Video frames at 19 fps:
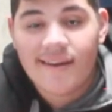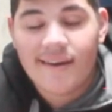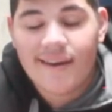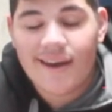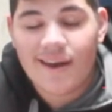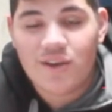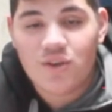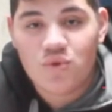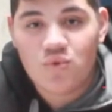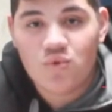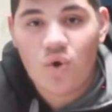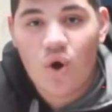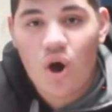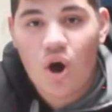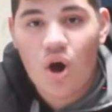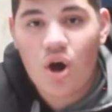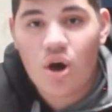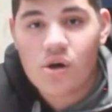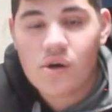now you
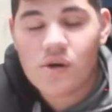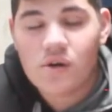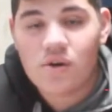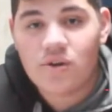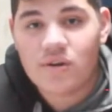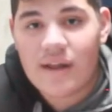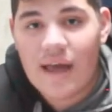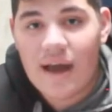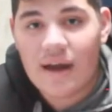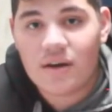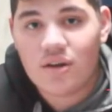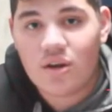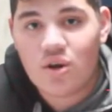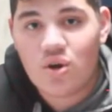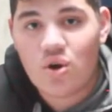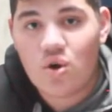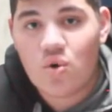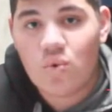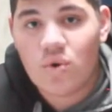all are not gonna
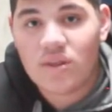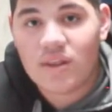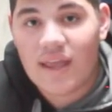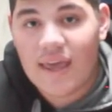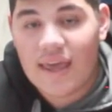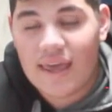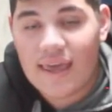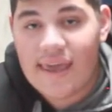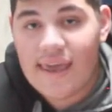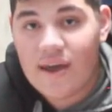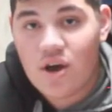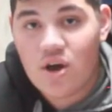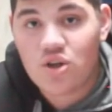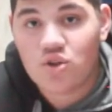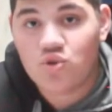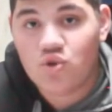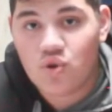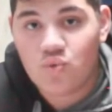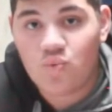know what the
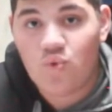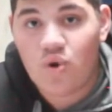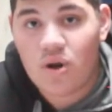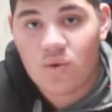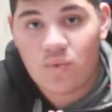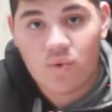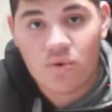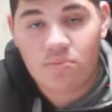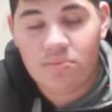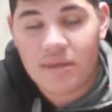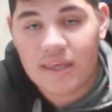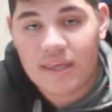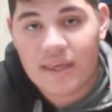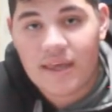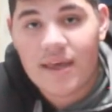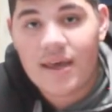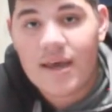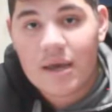801 will be